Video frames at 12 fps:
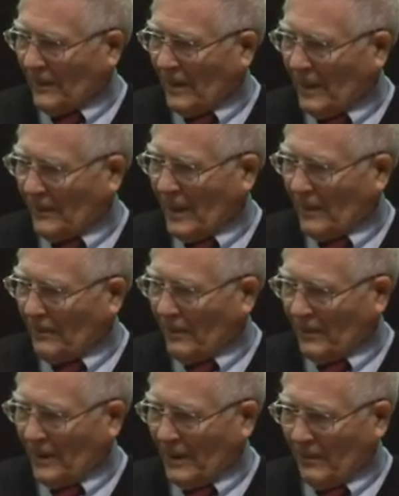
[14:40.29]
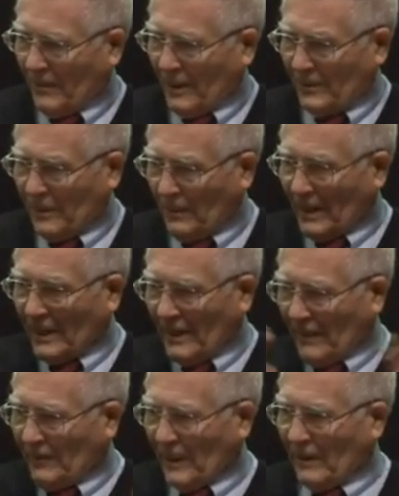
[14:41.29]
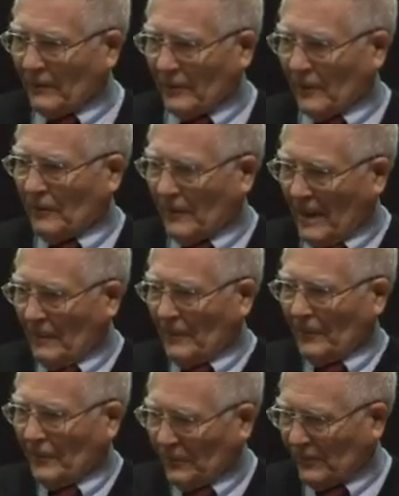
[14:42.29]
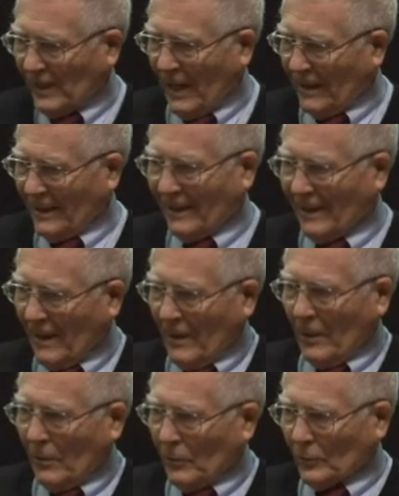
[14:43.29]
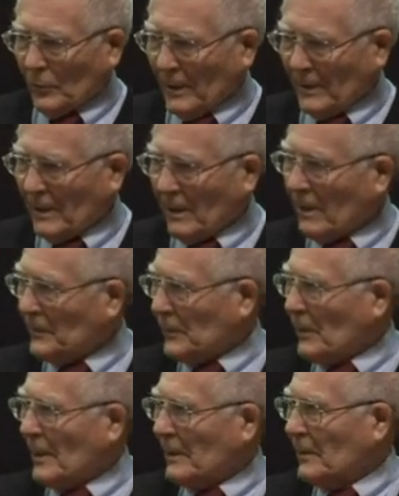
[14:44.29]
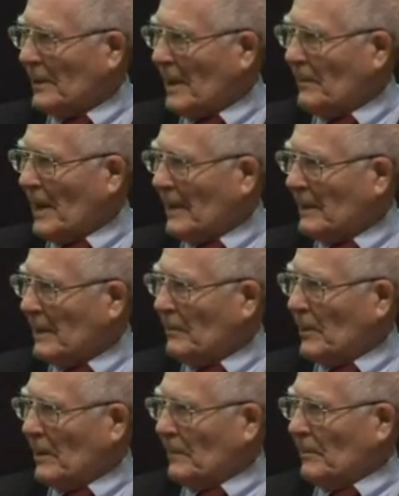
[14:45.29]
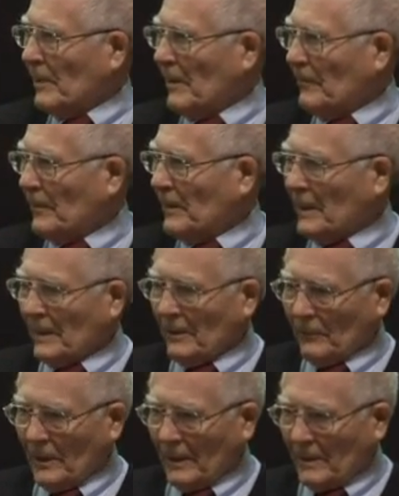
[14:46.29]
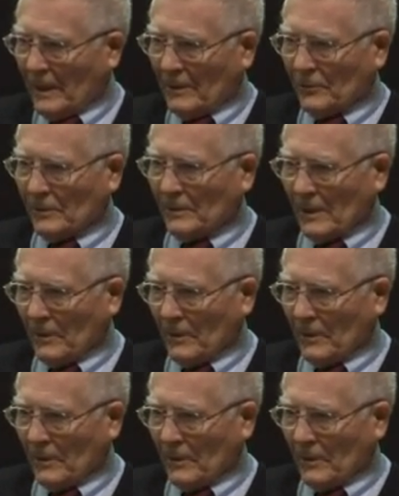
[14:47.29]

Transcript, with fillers: There's a big enough area of flame. If you're standing 20 yards away, you get badly burnt from the heat radiation.